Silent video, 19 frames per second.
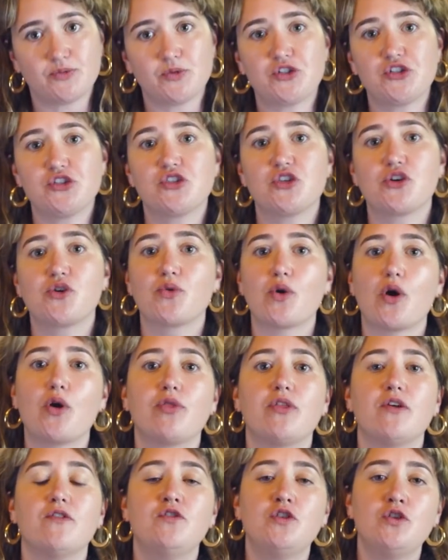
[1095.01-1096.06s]
which is the
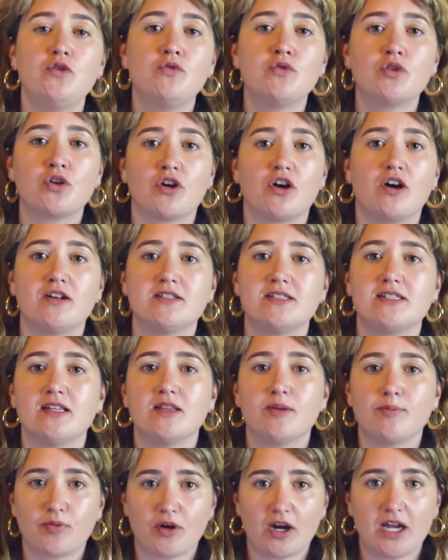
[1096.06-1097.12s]
growth of new neurons in
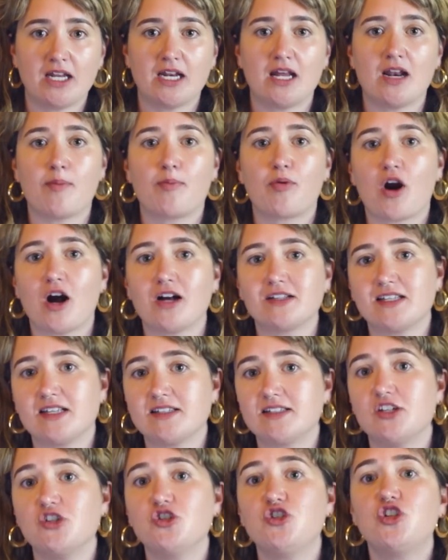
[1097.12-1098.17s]
the brain and a
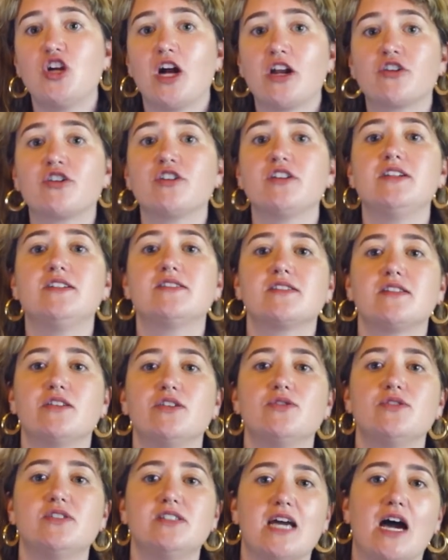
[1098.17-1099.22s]
process that generally
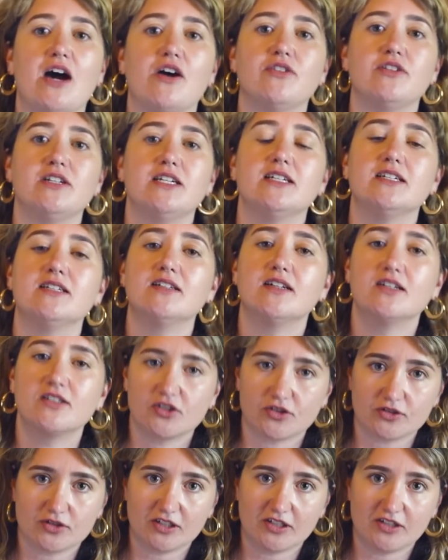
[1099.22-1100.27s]
slows down in
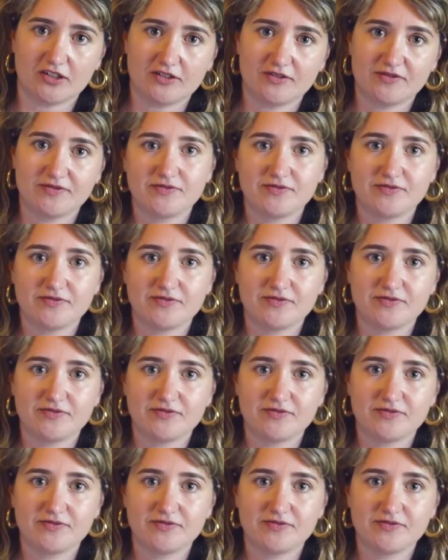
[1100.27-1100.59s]
adulthood.